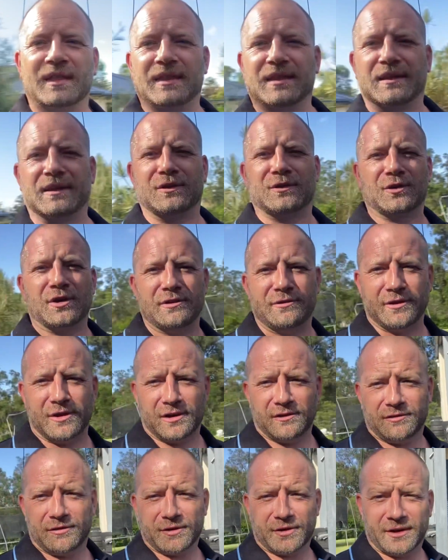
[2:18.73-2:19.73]
The
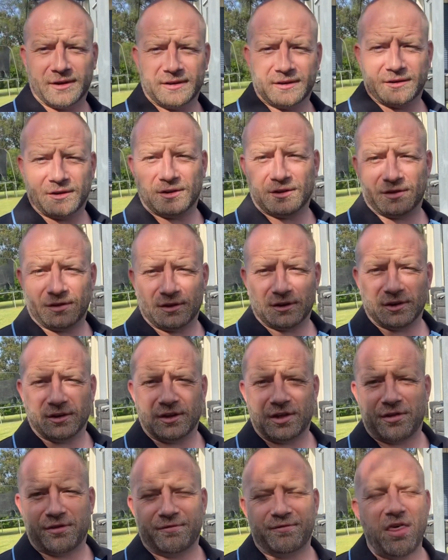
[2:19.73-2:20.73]
353,
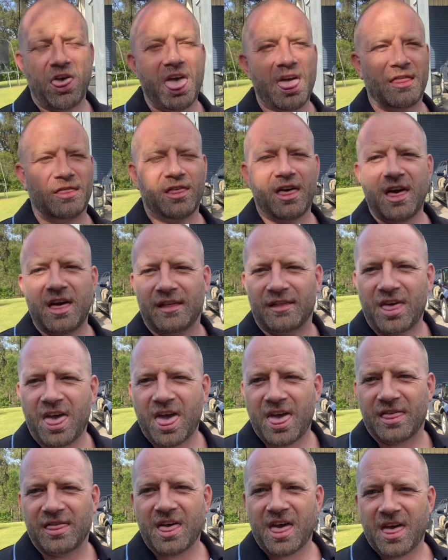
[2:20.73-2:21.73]
the
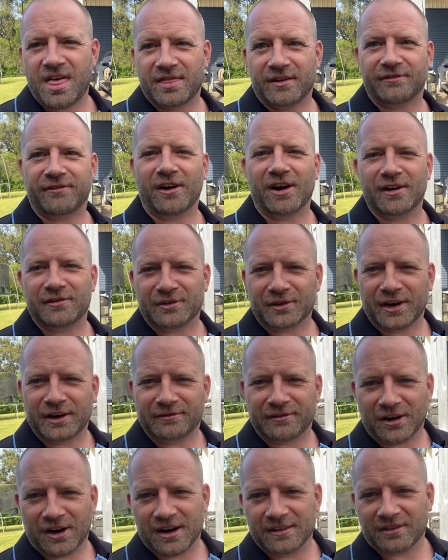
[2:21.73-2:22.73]

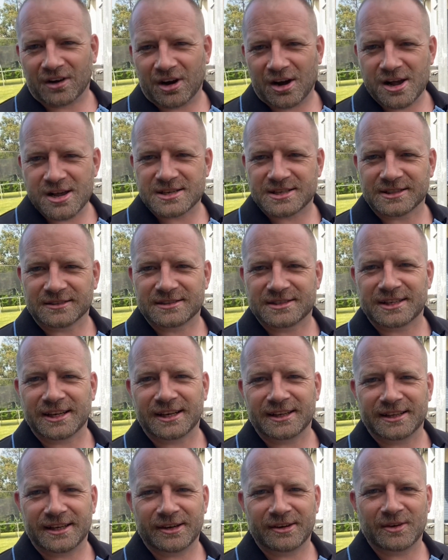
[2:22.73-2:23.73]
535i is still
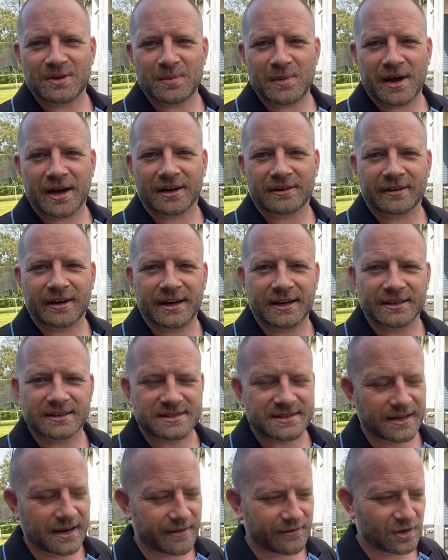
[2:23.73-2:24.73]
sitting there in the background.
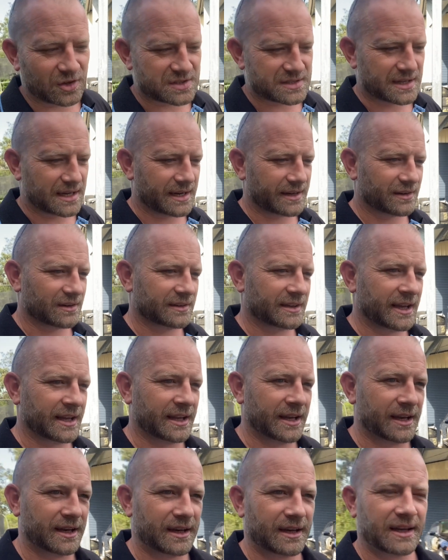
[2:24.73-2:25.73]
Still haven't got started on that
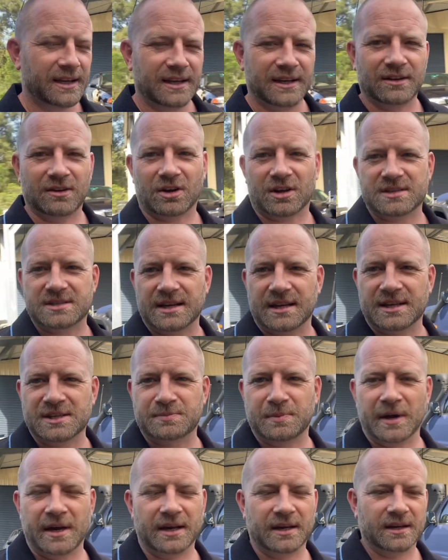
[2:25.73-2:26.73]
yet. Like I said, it's
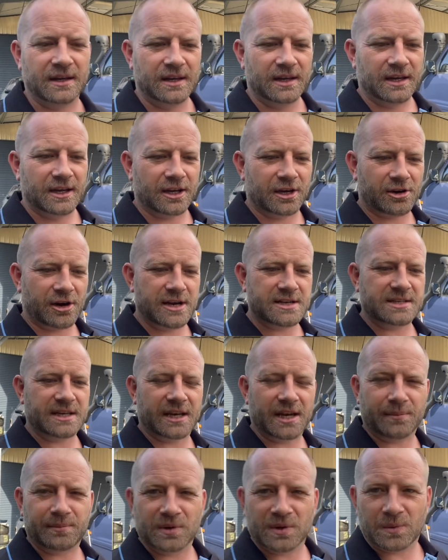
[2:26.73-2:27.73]
been a crazy
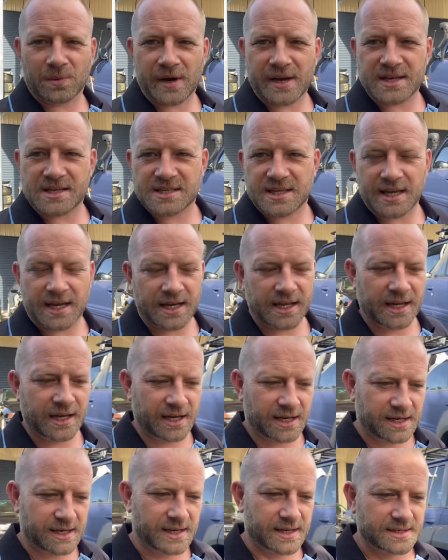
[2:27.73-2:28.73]
couple of weeks getting
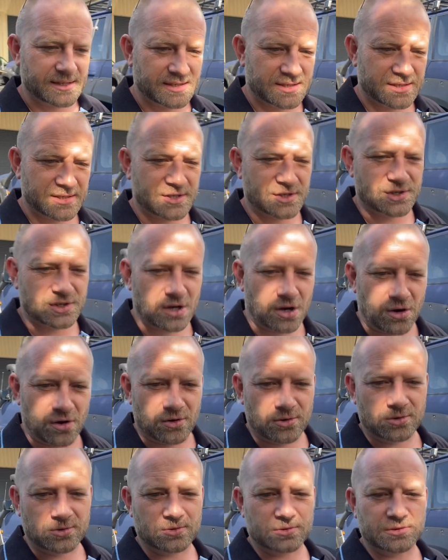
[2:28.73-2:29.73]
cars
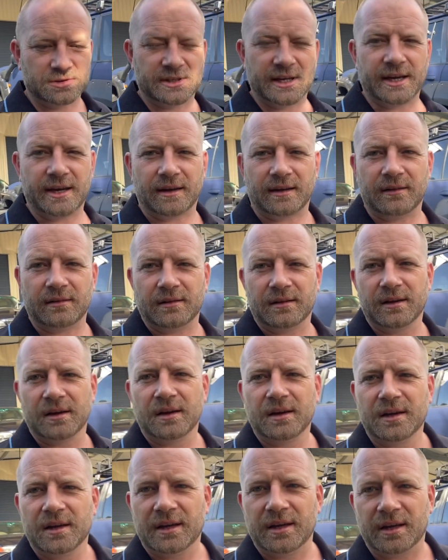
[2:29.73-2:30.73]
sold, and
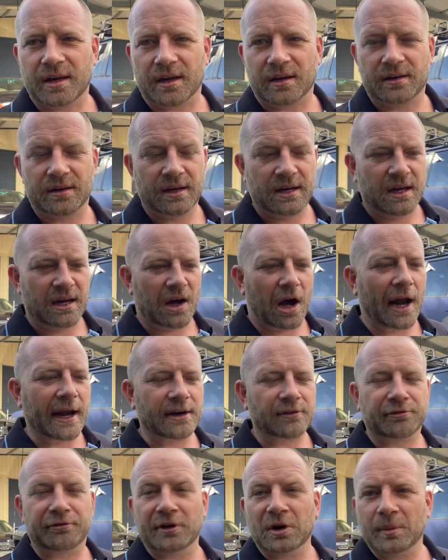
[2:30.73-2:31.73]
you know, I
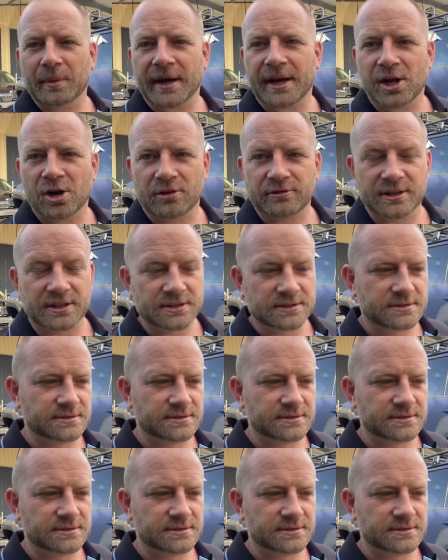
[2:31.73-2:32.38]
didn't film any of it